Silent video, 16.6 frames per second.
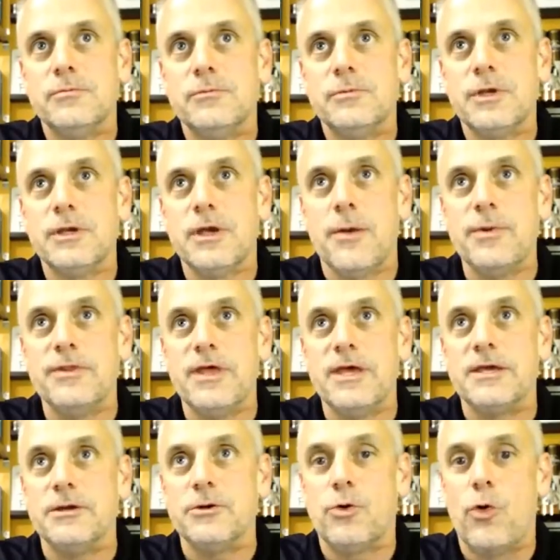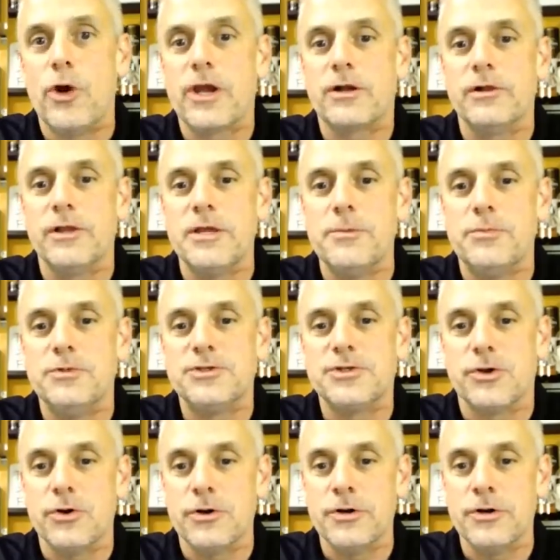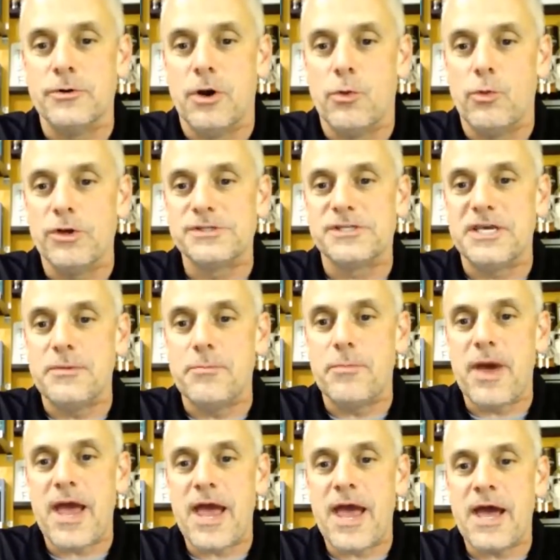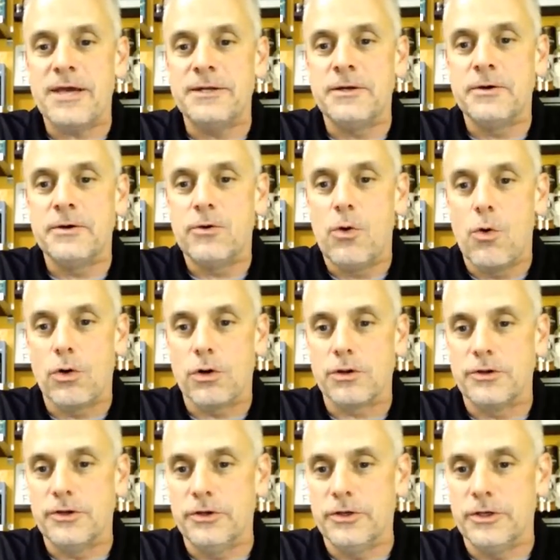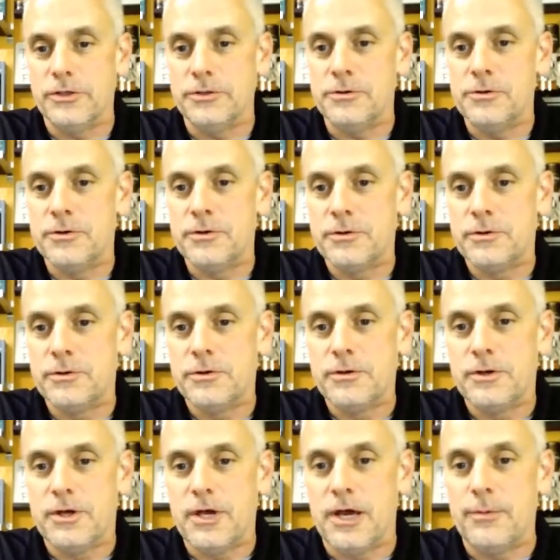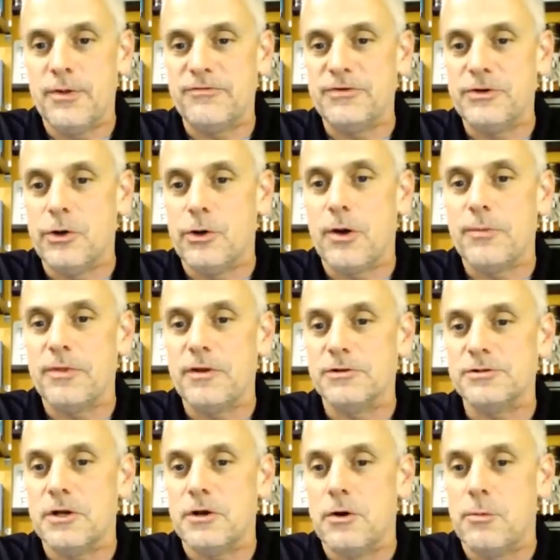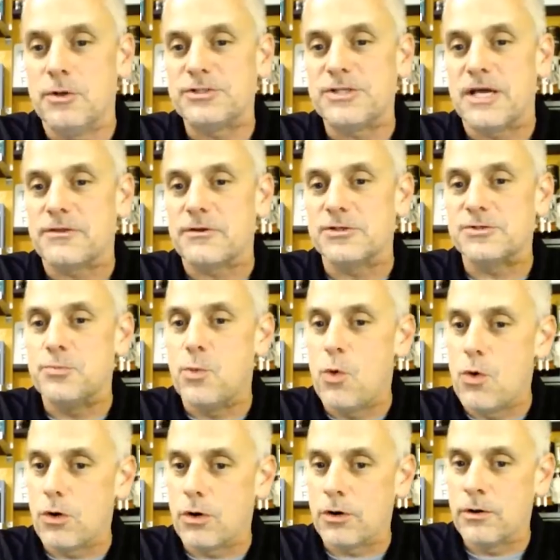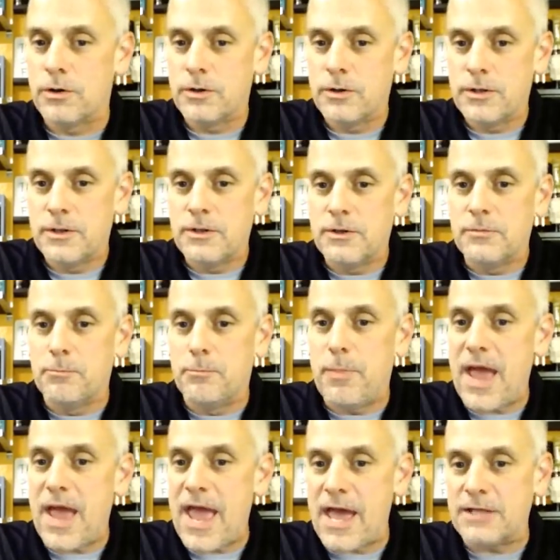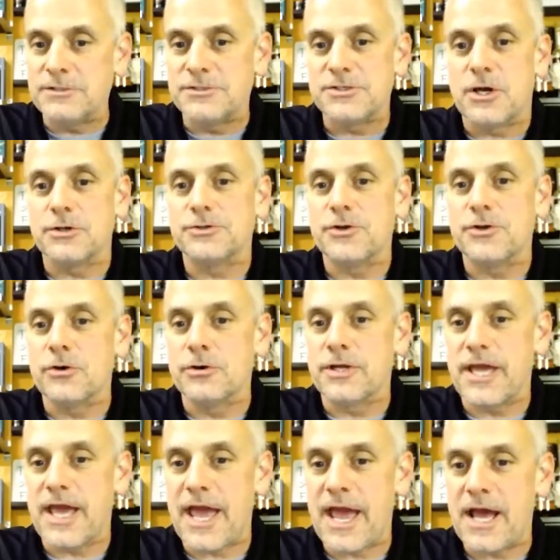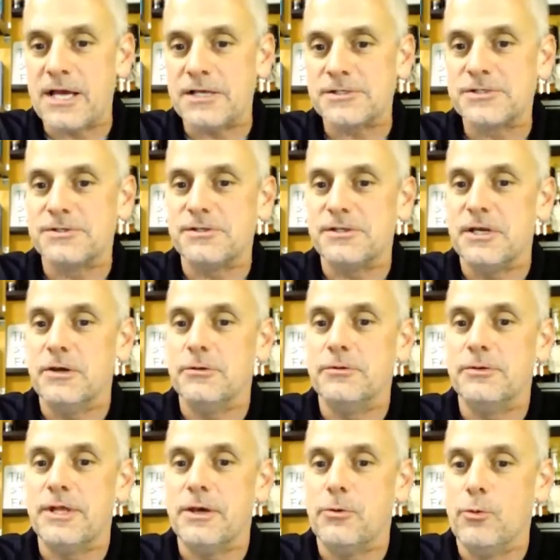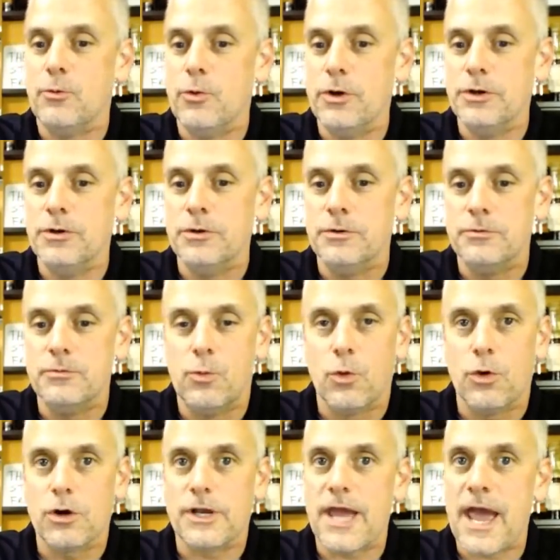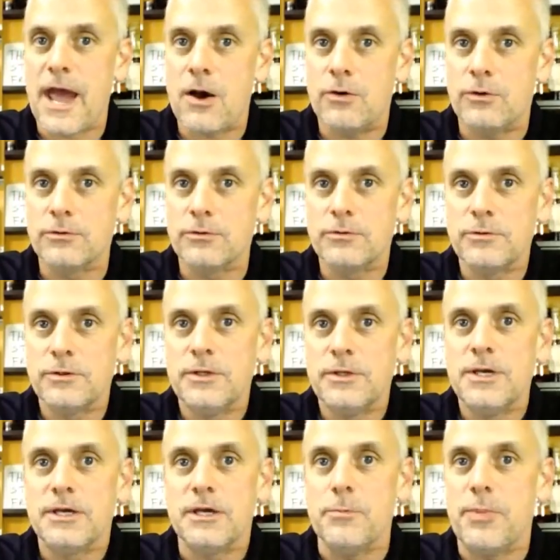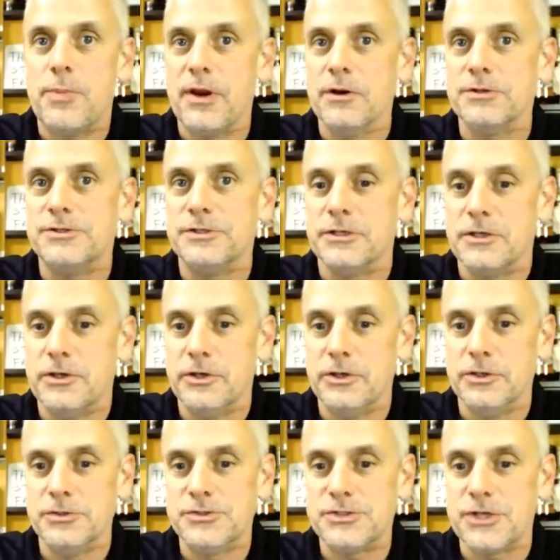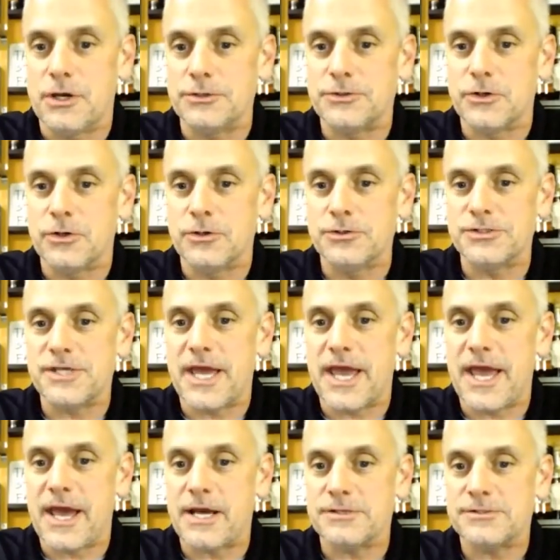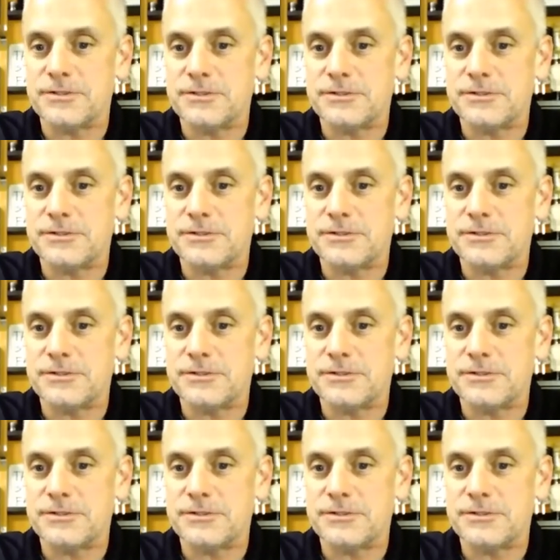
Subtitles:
I mean, they can quickly turn a whiskey bad or good. If you know, I mean, there's almost like there's more bad Sauternes casks that wouldn't work out compared to good Sauternes casks.